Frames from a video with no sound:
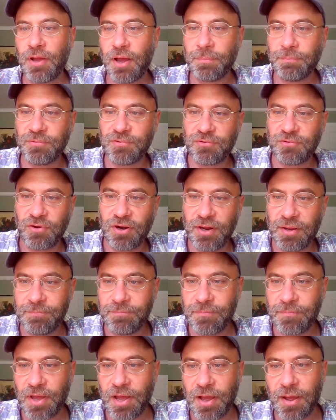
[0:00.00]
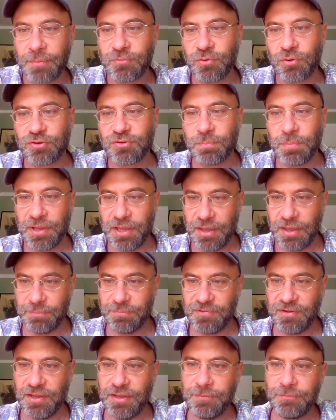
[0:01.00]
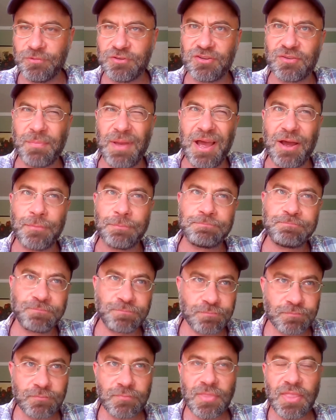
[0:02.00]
upstream towards Poughkeepsie, which is about